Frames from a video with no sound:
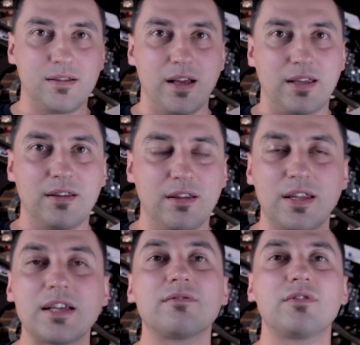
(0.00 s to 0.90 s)
Like it
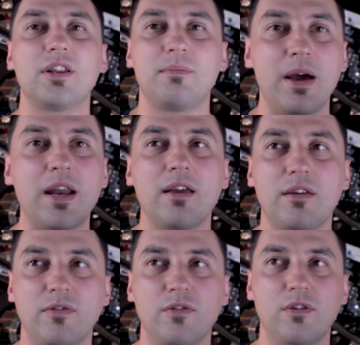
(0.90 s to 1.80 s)
doesn't really matter
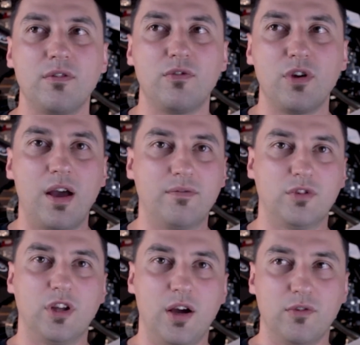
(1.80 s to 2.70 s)
if you have
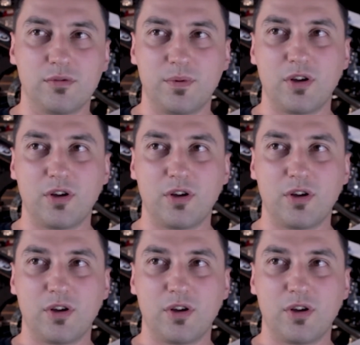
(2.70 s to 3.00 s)
Tyre Warmers,